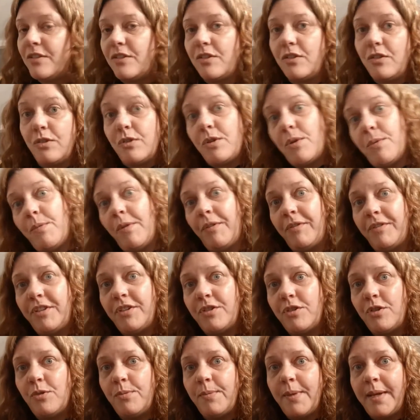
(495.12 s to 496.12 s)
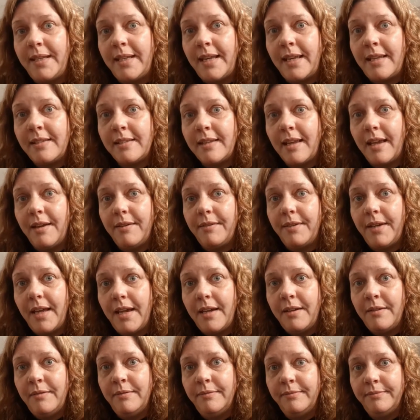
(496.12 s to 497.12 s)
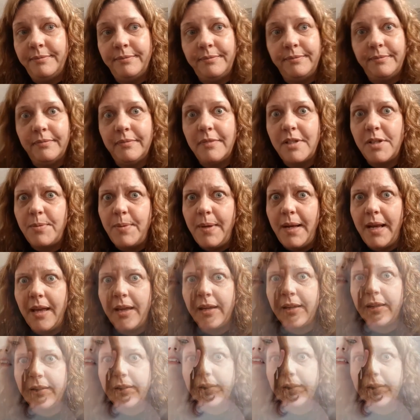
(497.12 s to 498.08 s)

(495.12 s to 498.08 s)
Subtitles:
so I'm off to sort my desk out now. Wish me luck.